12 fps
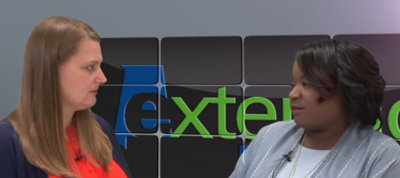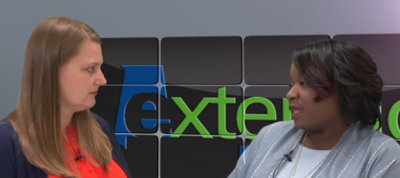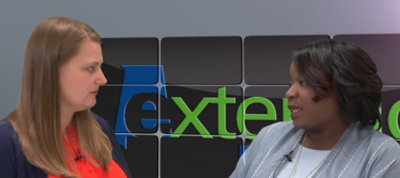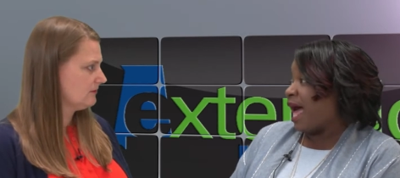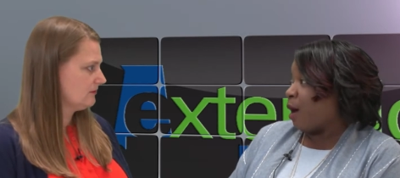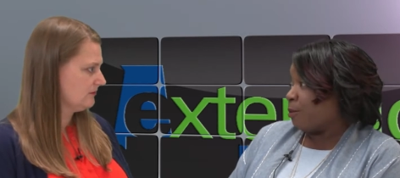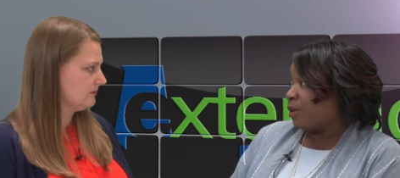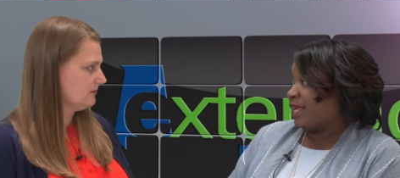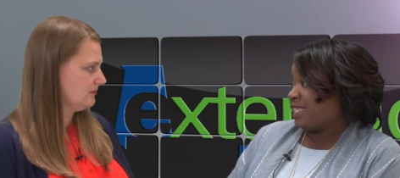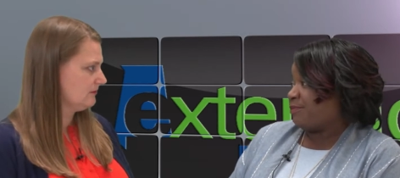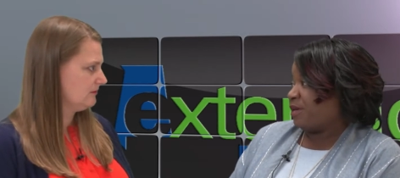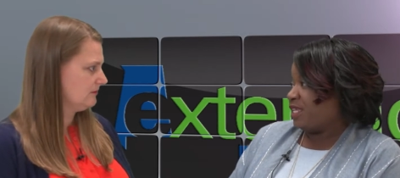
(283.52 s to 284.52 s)
Speaker 1: allowable
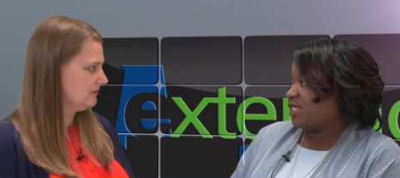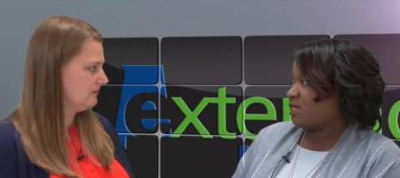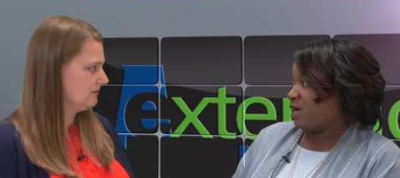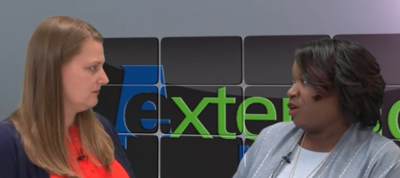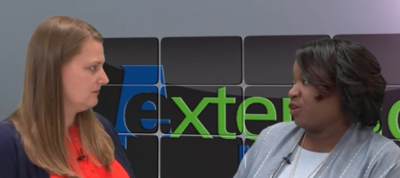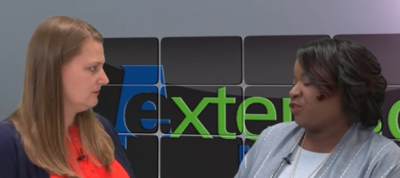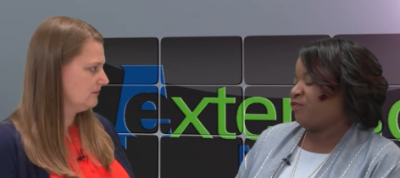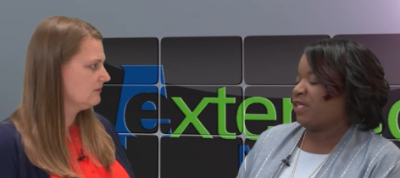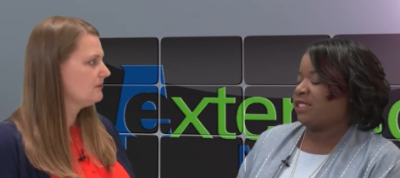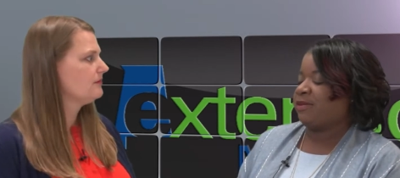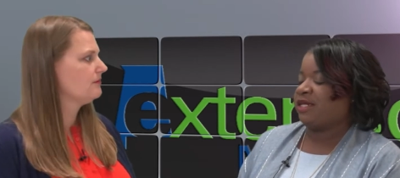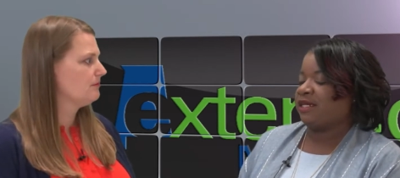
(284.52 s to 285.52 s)
expense mm -hmm. on mm-hmm. your
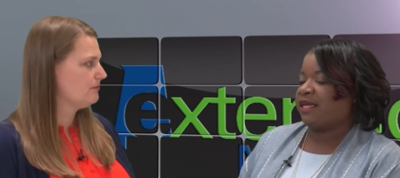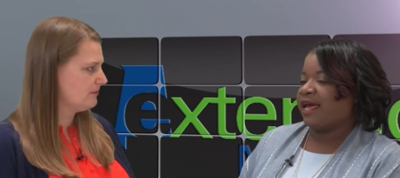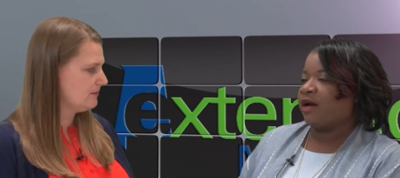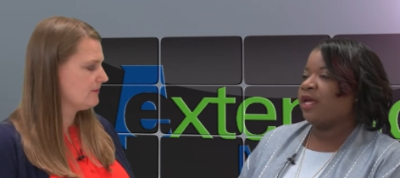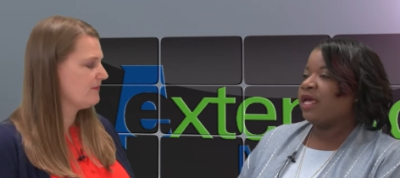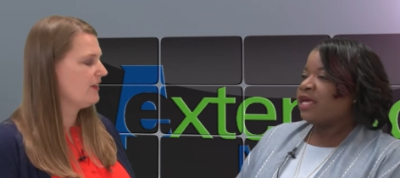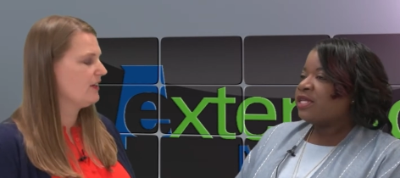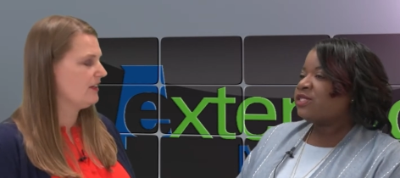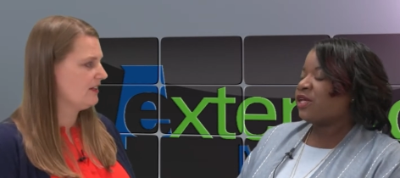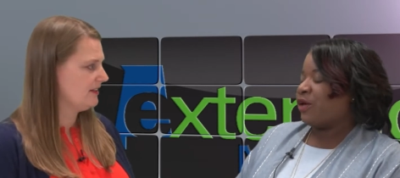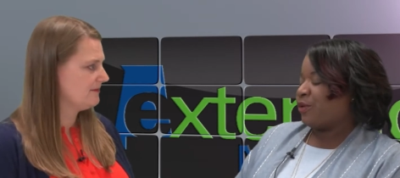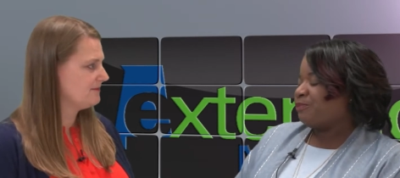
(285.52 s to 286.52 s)
spending account. Very
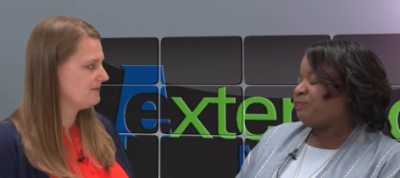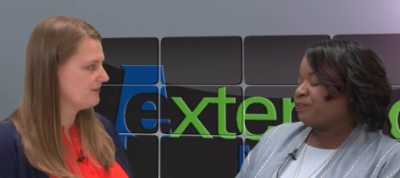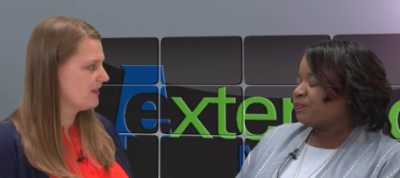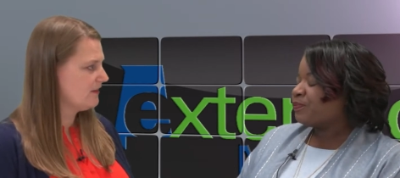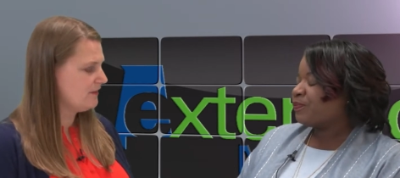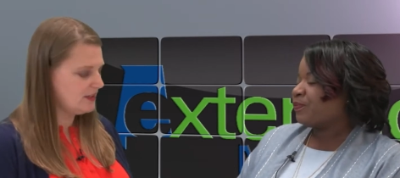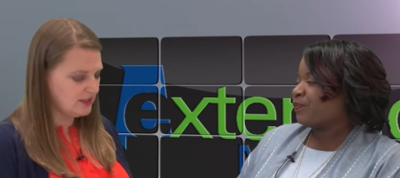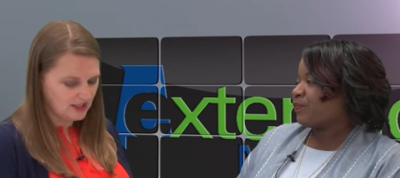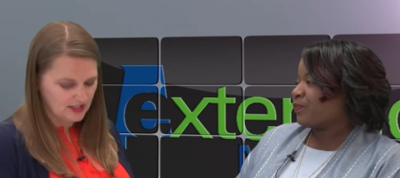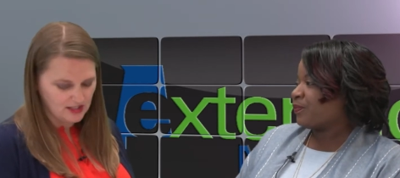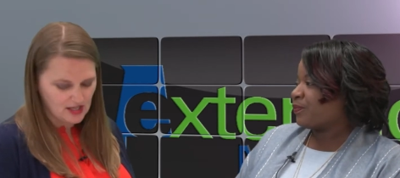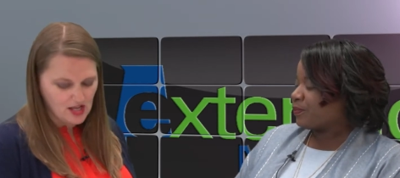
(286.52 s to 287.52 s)
so, good.
Speaker 2: Very
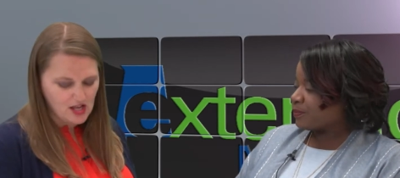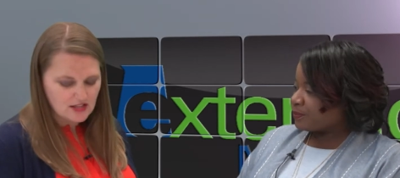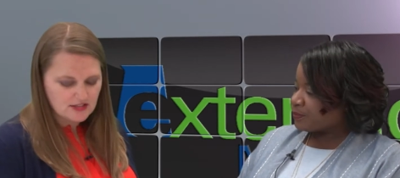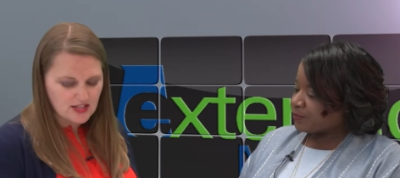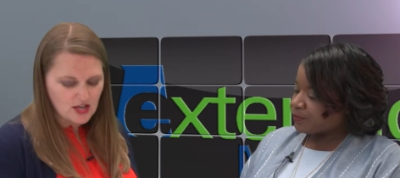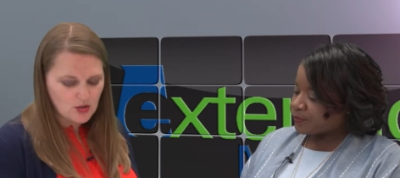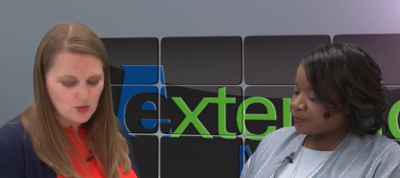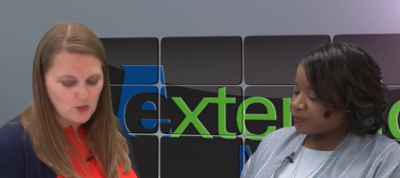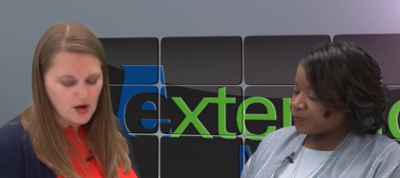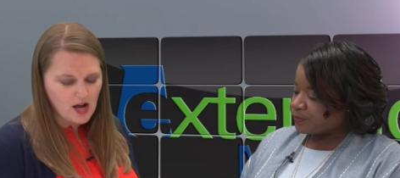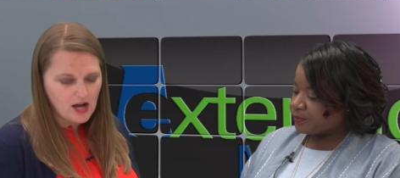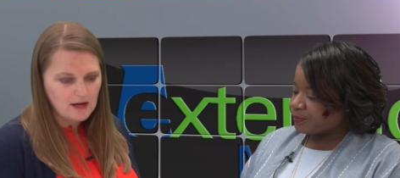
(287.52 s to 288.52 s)
good. So,
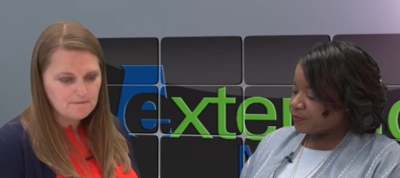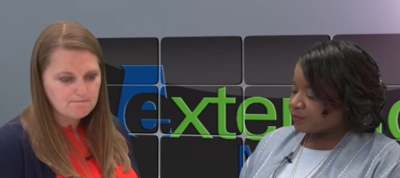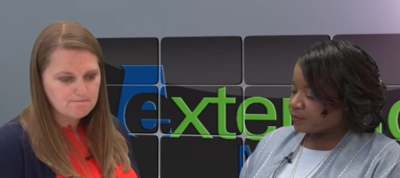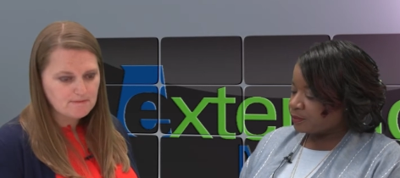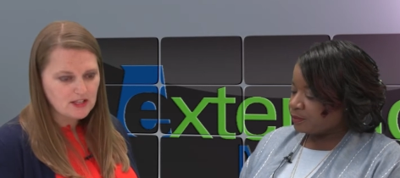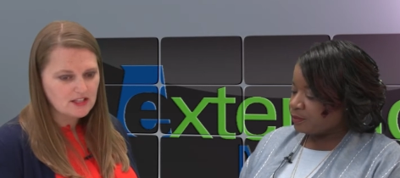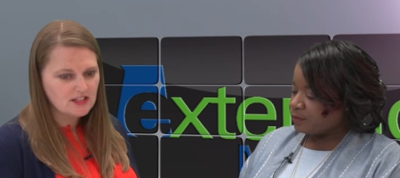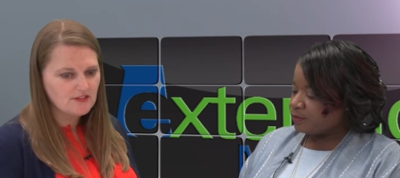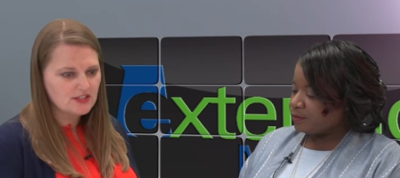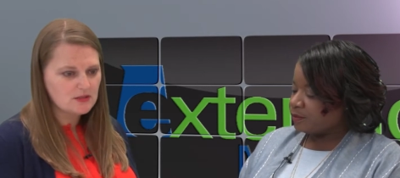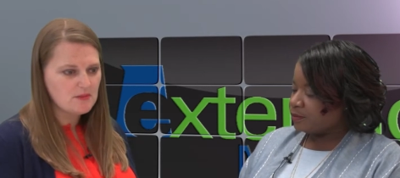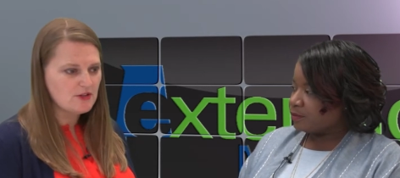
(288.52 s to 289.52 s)
um, give
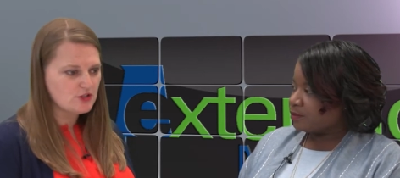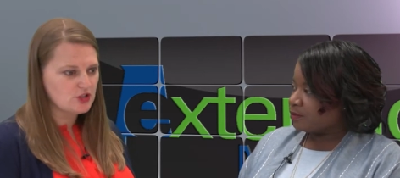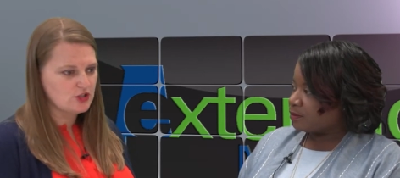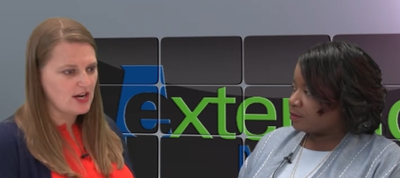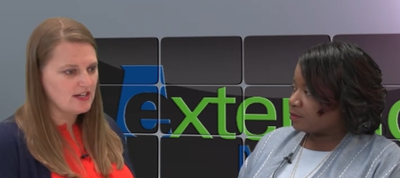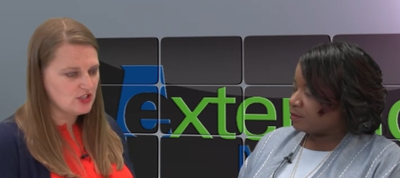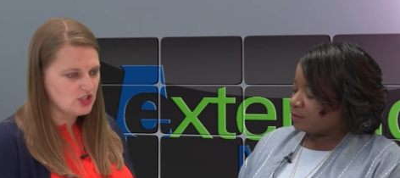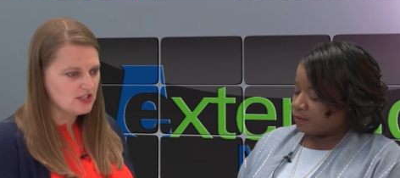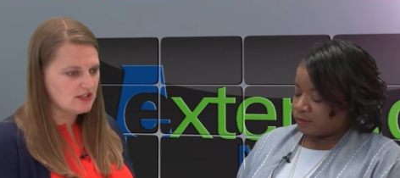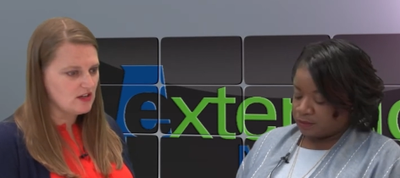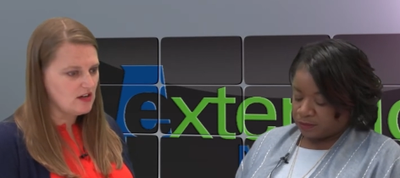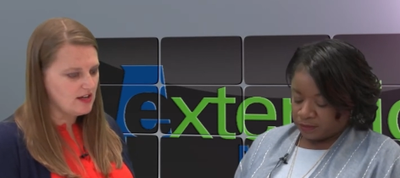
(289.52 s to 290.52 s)
us some other strategies
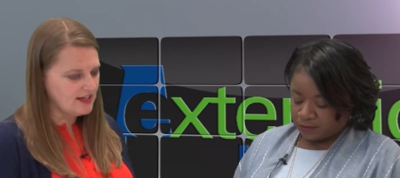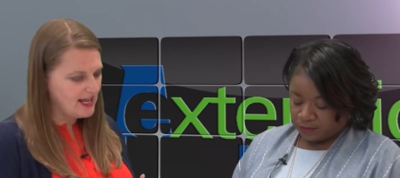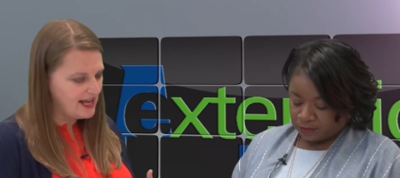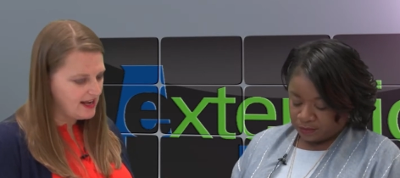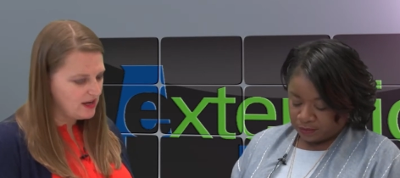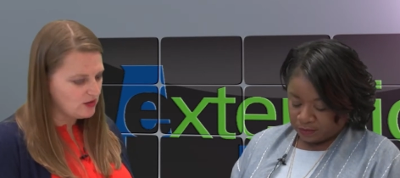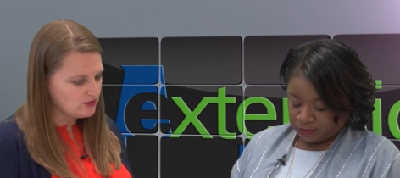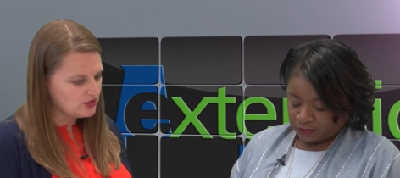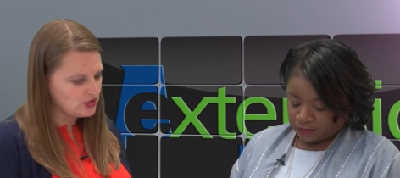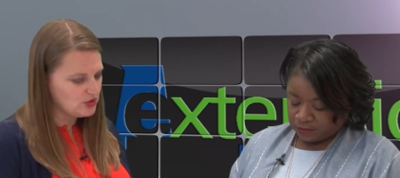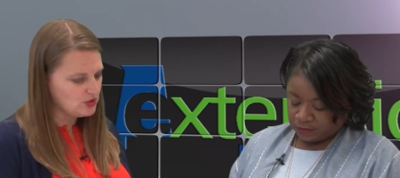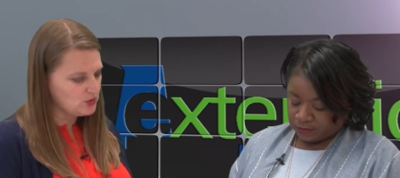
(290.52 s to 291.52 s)
on how
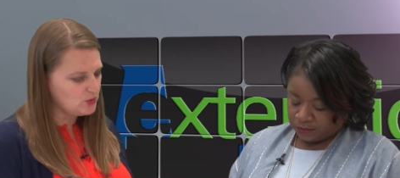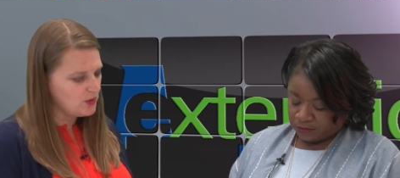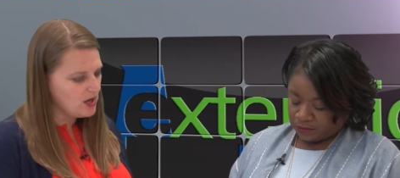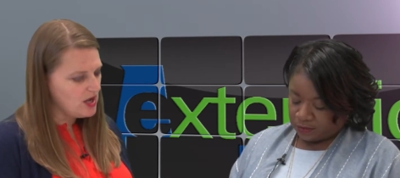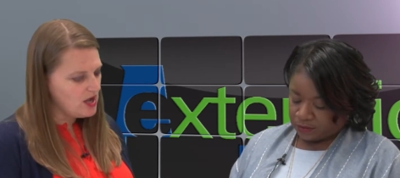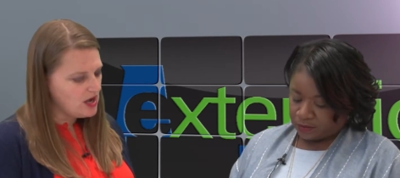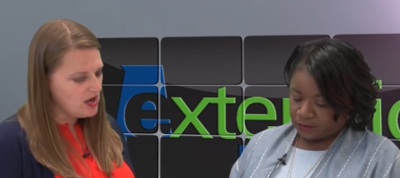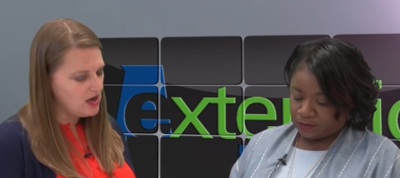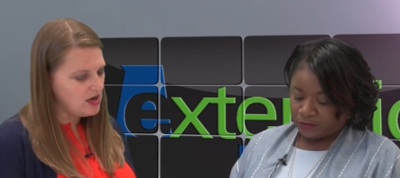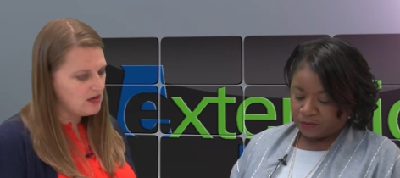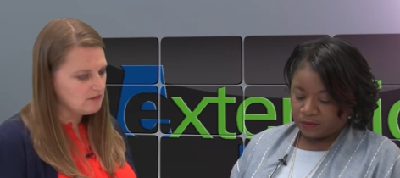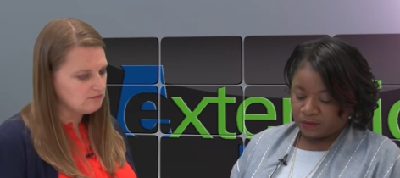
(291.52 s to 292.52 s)
to.
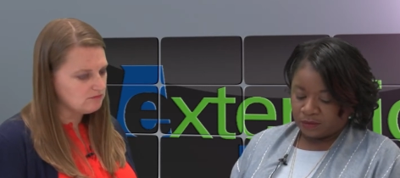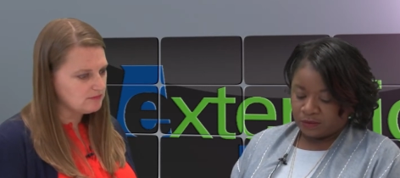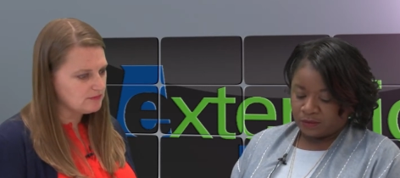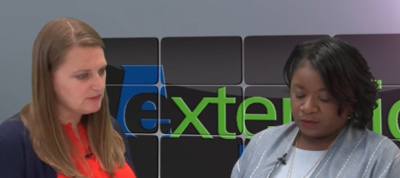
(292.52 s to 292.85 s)
Um,